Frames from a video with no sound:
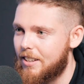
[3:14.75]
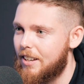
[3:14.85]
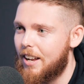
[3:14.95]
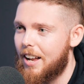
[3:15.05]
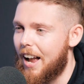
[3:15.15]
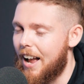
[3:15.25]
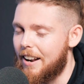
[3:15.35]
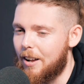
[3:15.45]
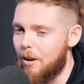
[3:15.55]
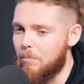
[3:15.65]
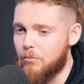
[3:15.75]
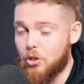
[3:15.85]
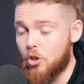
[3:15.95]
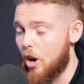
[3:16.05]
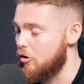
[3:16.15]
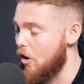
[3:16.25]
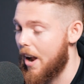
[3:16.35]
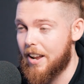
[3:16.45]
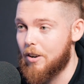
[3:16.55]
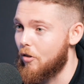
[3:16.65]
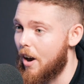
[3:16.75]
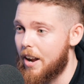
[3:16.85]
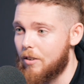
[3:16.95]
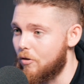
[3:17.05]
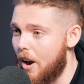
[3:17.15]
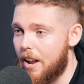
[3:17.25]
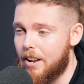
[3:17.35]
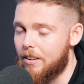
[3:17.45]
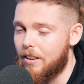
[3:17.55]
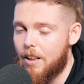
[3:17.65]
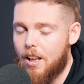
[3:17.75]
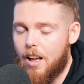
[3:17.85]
and just started writing.